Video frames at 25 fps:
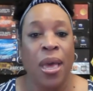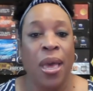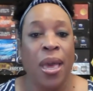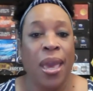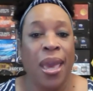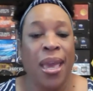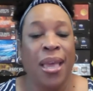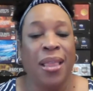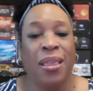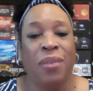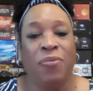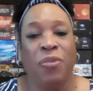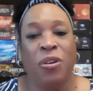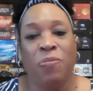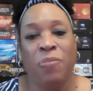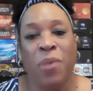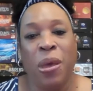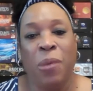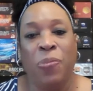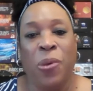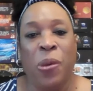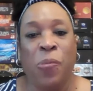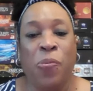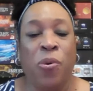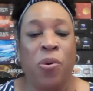And then we met
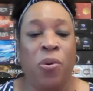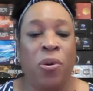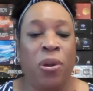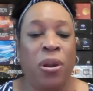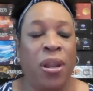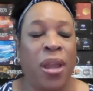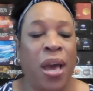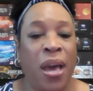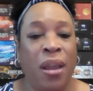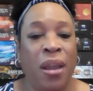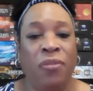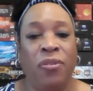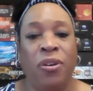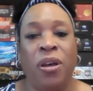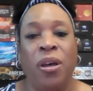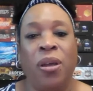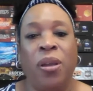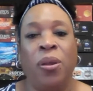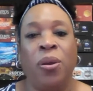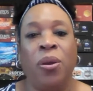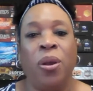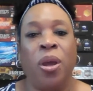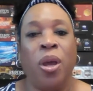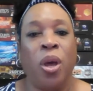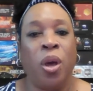people who are not of
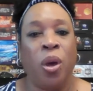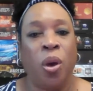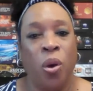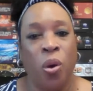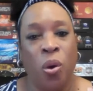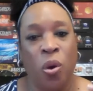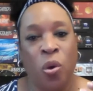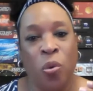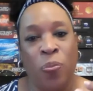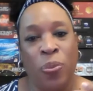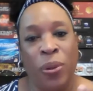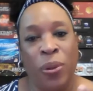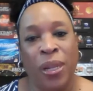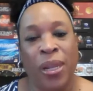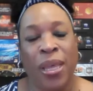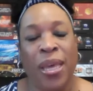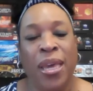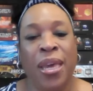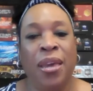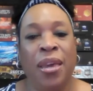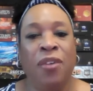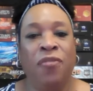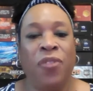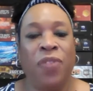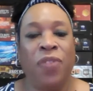color who
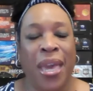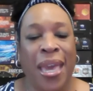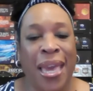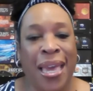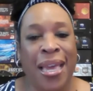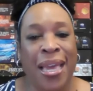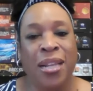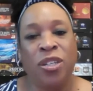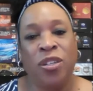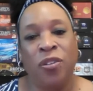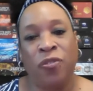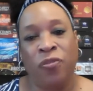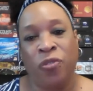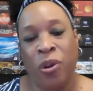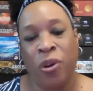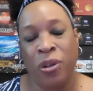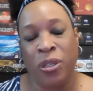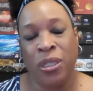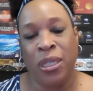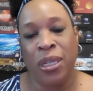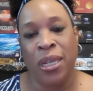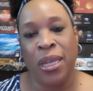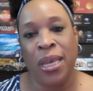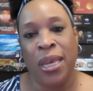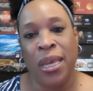believe in
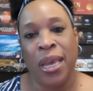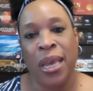diversity.